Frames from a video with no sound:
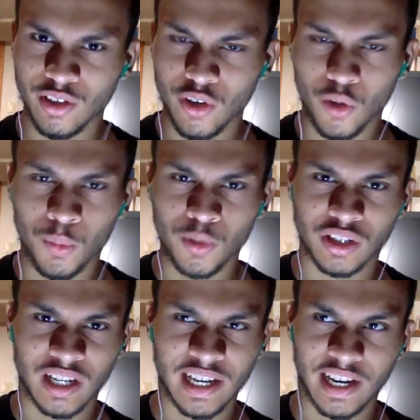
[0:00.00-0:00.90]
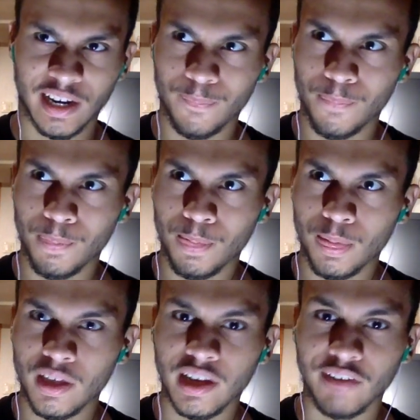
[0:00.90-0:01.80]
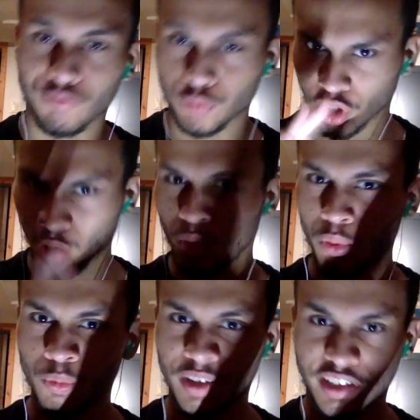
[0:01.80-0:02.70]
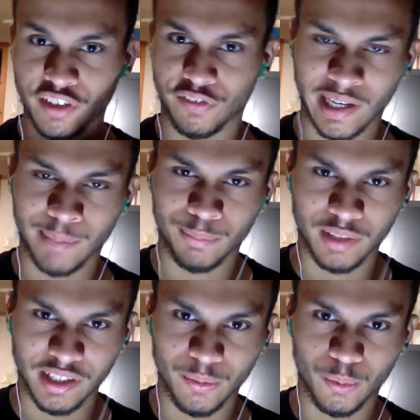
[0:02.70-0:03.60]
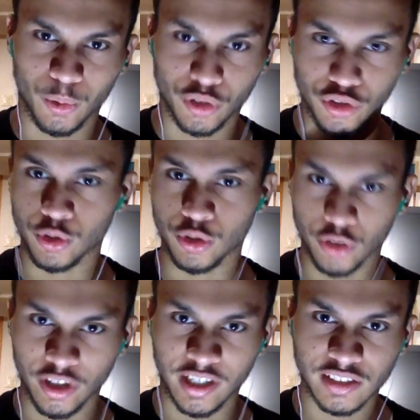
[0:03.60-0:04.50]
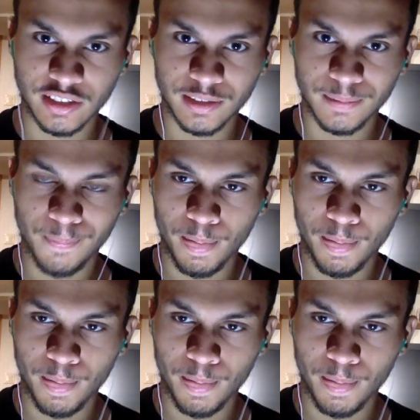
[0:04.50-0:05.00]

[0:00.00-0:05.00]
Almost like if someone in your family were to do drugs